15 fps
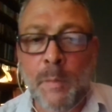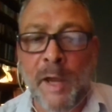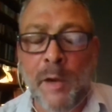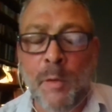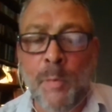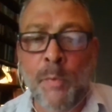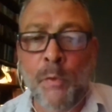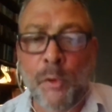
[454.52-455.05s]

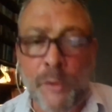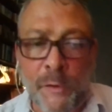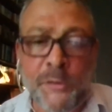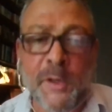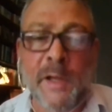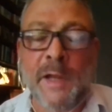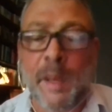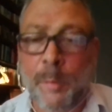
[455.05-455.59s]
But how important
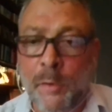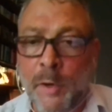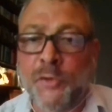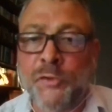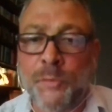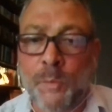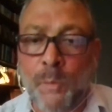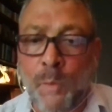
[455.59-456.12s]
is
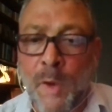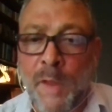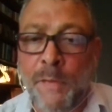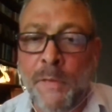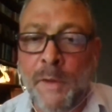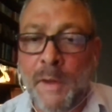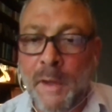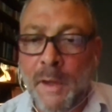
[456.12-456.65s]
collaboration
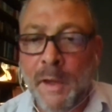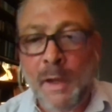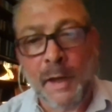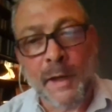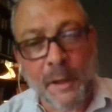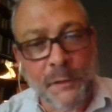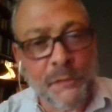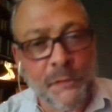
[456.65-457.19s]
with,
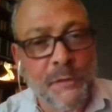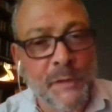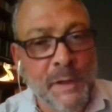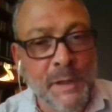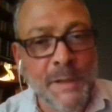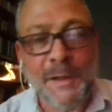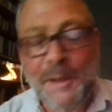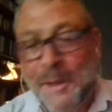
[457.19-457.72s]
I guess,
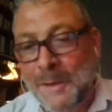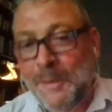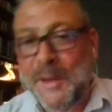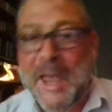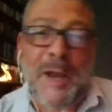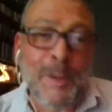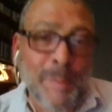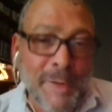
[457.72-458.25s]
the
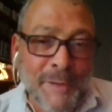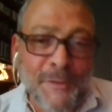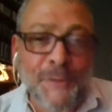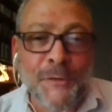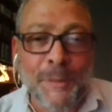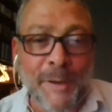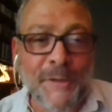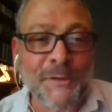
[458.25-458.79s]
enemy to
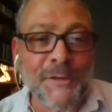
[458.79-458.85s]
some